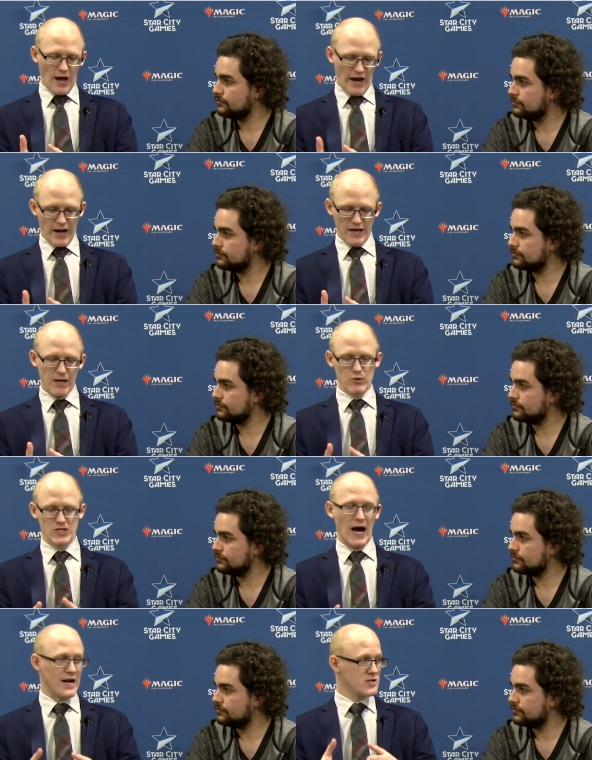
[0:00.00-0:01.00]
Speaker 1: and he was
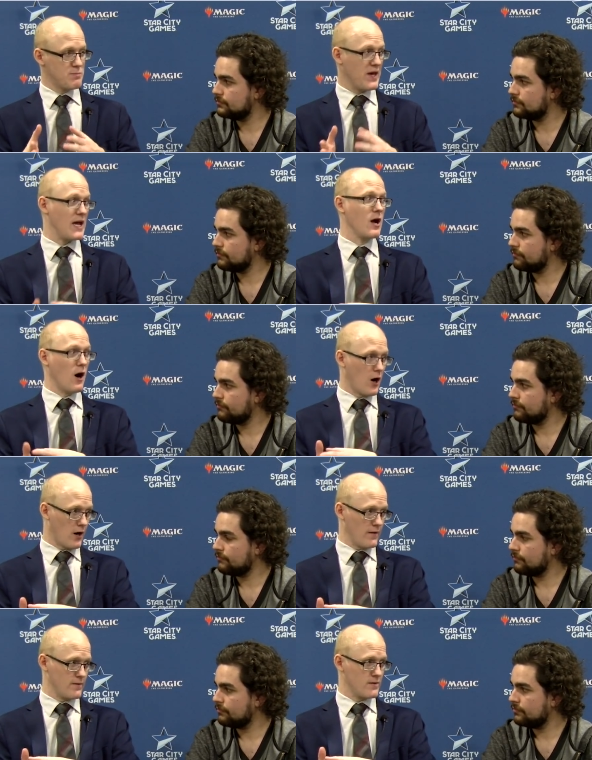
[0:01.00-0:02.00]
not as big
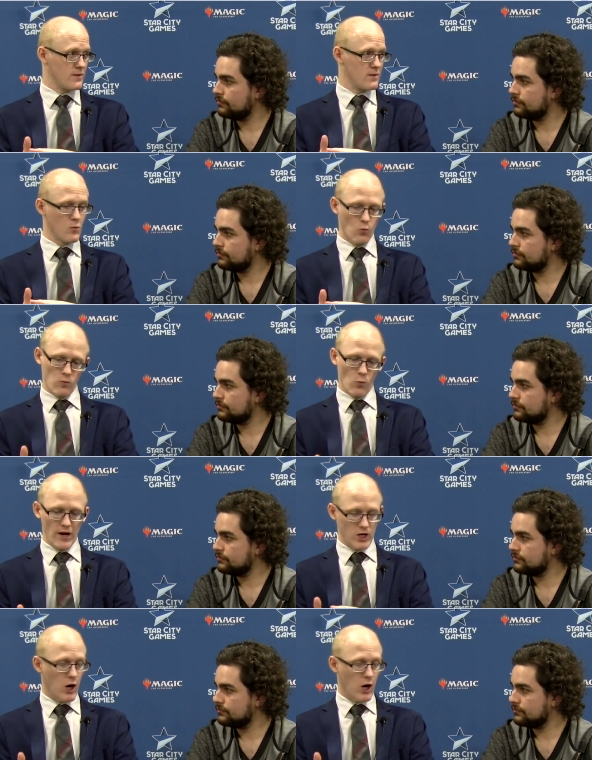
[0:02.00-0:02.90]
on what